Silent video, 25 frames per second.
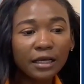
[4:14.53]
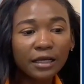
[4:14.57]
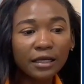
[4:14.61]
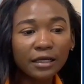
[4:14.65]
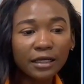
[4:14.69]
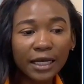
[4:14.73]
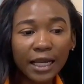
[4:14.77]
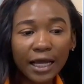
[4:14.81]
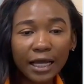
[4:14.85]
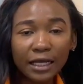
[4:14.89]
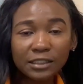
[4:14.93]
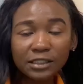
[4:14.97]

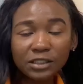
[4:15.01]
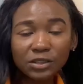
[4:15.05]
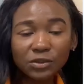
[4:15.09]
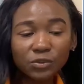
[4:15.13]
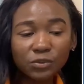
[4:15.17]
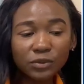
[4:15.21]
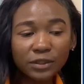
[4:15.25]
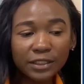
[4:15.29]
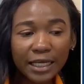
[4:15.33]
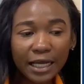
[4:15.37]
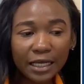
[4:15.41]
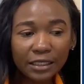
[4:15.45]
class
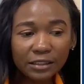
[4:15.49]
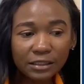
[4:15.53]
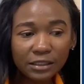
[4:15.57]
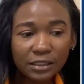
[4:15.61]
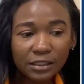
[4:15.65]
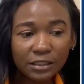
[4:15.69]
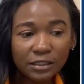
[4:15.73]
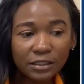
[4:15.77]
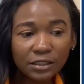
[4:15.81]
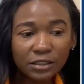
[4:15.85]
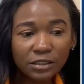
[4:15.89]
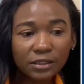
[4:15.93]
2
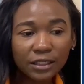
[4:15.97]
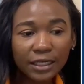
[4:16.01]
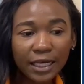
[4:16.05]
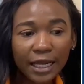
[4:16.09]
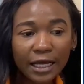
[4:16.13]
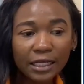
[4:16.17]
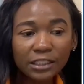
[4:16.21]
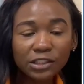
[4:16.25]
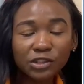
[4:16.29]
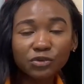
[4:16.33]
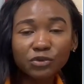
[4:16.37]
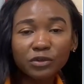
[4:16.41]
gases,
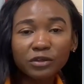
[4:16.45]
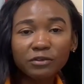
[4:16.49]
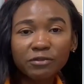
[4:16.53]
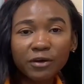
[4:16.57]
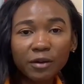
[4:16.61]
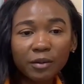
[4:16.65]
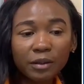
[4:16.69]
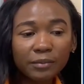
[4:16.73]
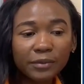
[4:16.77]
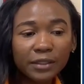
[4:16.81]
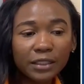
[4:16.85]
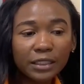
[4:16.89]
class 3
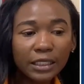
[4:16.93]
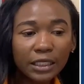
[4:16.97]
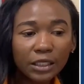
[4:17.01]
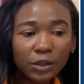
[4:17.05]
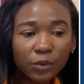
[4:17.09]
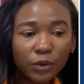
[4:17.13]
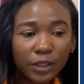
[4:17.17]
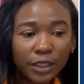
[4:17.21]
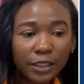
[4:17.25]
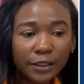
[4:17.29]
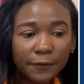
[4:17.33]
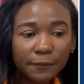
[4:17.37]
flammable
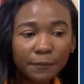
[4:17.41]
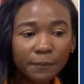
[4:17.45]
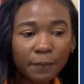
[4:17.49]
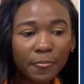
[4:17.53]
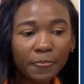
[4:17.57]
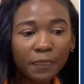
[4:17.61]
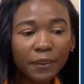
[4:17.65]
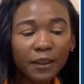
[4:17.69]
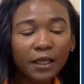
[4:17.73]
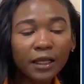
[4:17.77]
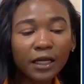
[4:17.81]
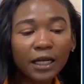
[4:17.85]
liquid,
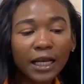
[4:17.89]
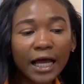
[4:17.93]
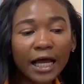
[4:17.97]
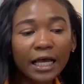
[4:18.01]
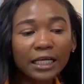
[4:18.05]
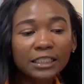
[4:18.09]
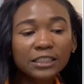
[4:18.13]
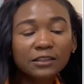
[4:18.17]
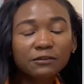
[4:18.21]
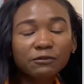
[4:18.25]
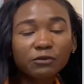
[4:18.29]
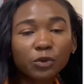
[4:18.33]

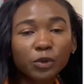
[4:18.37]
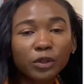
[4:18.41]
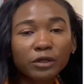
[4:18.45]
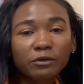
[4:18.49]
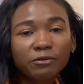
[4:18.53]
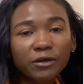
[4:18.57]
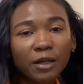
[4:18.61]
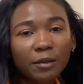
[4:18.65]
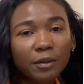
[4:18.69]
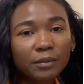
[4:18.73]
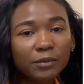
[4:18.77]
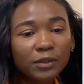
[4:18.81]
class 4
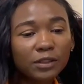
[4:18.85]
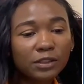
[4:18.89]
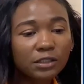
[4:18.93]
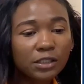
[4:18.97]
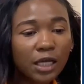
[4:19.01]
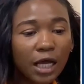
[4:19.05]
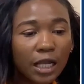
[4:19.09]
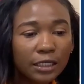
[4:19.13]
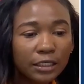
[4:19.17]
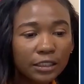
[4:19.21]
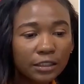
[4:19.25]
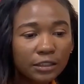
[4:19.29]
flammable
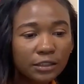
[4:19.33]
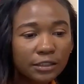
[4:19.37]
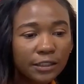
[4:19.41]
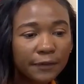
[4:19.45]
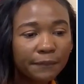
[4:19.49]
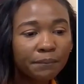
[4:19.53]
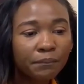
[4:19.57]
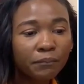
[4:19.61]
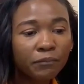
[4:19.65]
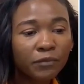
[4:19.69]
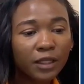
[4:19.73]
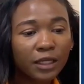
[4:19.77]
solids,
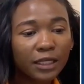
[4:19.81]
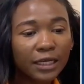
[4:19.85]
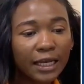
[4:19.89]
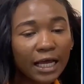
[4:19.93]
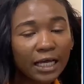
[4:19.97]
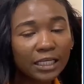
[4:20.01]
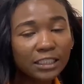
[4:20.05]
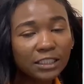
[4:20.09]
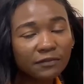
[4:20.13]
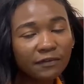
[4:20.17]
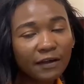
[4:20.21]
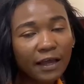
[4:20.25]

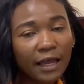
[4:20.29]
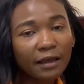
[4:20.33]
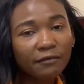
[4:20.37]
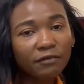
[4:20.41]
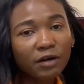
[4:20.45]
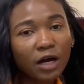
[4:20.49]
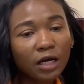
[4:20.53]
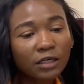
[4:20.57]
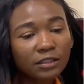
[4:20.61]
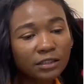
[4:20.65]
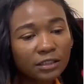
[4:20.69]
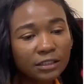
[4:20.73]
class 5
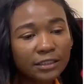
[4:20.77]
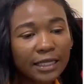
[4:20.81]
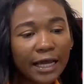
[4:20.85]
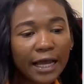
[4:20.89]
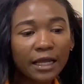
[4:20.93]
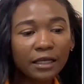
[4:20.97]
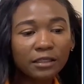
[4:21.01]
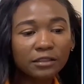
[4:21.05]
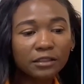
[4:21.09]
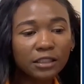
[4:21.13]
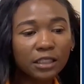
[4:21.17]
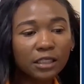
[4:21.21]

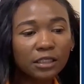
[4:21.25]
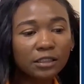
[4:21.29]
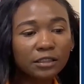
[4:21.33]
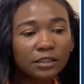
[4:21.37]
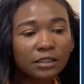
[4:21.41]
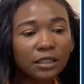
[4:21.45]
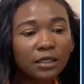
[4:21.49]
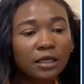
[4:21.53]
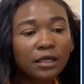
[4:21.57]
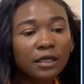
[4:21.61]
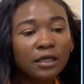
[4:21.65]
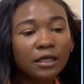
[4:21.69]

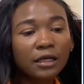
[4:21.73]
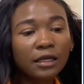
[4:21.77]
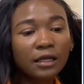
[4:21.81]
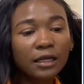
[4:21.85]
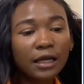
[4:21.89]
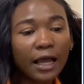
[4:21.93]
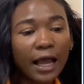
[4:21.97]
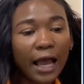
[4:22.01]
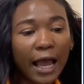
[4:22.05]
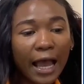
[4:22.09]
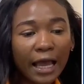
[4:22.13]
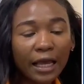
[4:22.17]
oxidizers
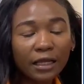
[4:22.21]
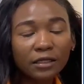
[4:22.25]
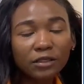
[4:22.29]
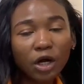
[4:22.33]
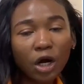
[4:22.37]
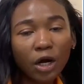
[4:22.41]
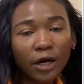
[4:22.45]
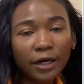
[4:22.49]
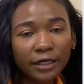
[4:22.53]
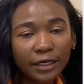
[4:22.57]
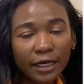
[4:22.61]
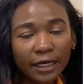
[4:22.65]
and
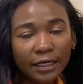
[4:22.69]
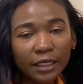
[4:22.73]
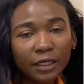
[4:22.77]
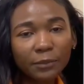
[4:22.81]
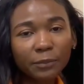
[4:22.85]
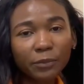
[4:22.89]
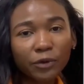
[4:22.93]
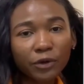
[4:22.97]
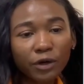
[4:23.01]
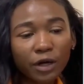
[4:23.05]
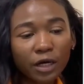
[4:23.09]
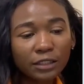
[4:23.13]
organic
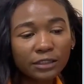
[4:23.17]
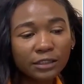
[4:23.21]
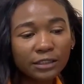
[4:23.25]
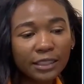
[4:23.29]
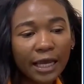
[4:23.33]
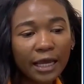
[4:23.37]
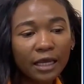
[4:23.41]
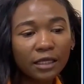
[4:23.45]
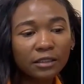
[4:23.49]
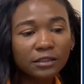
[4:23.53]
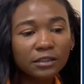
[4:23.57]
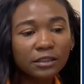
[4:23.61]

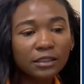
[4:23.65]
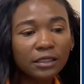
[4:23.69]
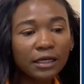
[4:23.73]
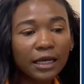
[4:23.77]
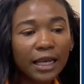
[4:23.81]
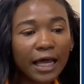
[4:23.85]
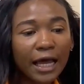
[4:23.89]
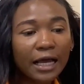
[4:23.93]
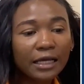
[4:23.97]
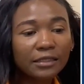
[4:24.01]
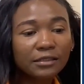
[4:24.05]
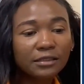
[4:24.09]
peroxides,
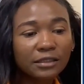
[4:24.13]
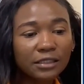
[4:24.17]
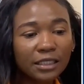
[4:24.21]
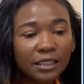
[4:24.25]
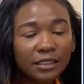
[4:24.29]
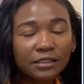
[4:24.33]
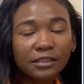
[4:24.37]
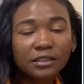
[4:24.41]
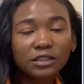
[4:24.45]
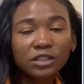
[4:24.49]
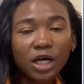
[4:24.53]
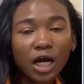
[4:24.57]
class
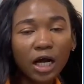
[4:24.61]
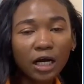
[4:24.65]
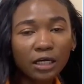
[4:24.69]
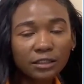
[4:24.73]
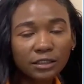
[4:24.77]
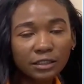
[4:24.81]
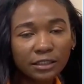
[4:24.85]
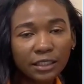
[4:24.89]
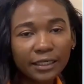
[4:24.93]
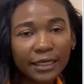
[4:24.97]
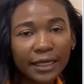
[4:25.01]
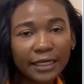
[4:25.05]
6
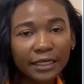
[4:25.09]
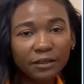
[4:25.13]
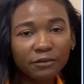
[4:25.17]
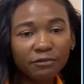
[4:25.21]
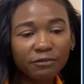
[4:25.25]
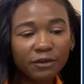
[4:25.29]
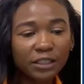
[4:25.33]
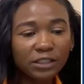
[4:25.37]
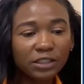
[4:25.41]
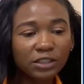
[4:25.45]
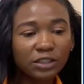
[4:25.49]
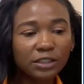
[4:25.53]
toxic and
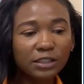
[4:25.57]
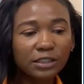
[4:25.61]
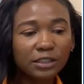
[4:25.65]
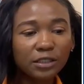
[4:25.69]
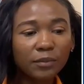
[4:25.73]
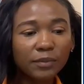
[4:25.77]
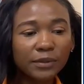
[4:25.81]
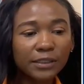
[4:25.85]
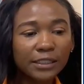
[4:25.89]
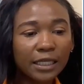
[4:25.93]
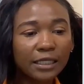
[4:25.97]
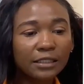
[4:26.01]
infectious
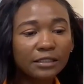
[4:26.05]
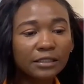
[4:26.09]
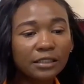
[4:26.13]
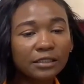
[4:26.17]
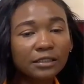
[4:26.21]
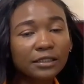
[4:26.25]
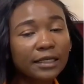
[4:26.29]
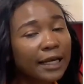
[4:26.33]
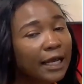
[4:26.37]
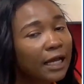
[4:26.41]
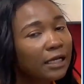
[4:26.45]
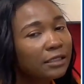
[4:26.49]

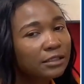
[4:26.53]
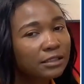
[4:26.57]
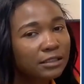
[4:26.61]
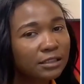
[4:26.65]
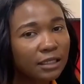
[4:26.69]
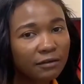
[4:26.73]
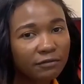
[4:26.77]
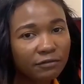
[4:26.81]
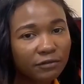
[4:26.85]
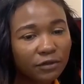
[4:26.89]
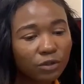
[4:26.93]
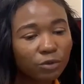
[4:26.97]
substances, class
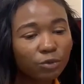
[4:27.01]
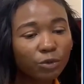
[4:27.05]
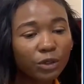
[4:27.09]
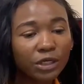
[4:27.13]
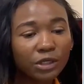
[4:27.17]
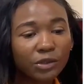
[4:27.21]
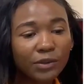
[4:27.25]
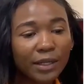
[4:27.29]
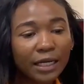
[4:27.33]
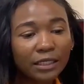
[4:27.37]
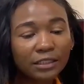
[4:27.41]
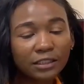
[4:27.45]
7
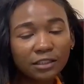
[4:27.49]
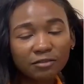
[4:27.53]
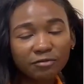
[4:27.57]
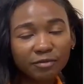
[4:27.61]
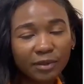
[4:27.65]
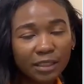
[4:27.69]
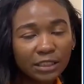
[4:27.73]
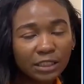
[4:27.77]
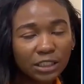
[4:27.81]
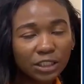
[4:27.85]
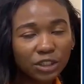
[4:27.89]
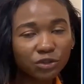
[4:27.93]
radioactive
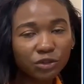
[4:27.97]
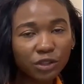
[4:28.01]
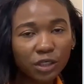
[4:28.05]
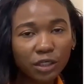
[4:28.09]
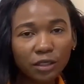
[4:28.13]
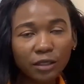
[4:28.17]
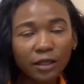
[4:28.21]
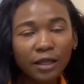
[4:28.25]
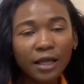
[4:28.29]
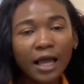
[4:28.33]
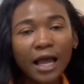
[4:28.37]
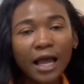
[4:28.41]
material,